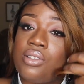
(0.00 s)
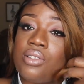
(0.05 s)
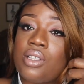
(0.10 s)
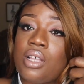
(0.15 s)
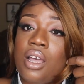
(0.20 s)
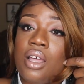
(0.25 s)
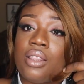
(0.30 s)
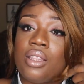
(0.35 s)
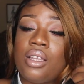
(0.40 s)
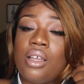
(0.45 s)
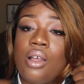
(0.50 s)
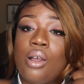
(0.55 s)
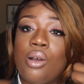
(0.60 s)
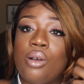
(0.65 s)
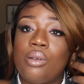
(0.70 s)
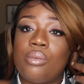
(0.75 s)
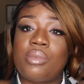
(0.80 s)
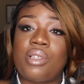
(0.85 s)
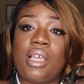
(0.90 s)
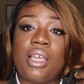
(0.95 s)
You saw the
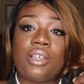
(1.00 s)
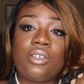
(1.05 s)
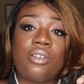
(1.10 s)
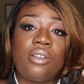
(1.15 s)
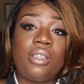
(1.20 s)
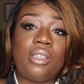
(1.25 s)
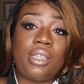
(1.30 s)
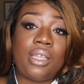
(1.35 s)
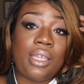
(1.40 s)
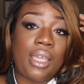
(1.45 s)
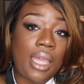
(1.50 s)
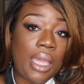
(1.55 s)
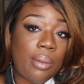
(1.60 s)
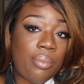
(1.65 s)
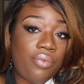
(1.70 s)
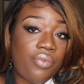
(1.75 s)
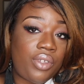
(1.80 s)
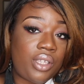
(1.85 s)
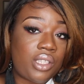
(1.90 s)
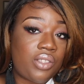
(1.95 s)
combs. Actually, the
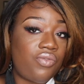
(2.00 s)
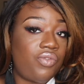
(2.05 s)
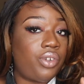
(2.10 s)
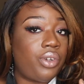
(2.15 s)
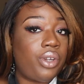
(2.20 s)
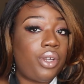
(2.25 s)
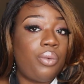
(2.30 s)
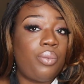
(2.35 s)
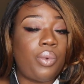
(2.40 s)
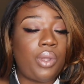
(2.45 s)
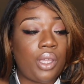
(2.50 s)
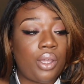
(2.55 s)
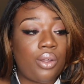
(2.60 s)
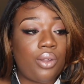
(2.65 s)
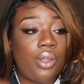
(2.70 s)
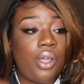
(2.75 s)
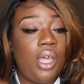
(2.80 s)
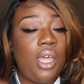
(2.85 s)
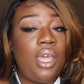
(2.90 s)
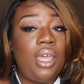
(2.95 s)
cap fits very
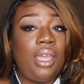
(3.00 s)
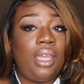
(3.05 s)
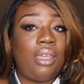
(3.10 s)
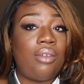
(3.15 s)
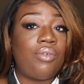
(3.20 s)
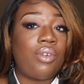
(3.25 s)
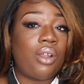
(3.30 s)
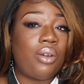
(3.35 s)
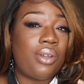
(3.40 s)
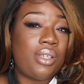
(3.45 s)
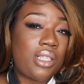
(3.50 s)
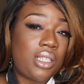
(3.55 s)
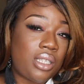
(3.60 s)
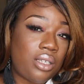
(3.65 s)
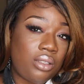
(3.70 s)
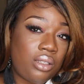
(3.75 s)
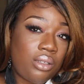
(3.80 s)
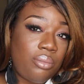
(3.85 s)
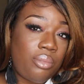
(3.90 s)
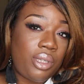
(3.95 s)
well, even though it's
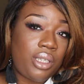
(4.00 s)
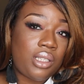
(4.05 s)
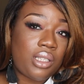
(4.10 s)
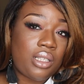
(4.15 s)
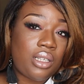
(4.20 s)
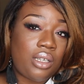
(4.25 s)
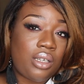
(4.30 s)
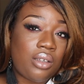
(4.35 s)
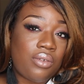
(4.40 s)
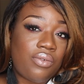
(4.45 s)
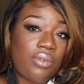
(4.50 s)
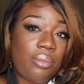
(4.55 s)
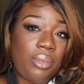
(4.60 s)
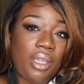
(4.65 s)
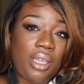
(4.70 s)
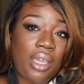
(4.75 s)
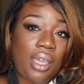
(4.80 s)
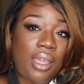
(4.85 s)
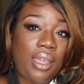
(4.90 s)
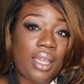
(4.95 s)
still a bit snug for
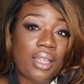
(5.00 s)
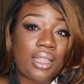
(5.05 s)
me.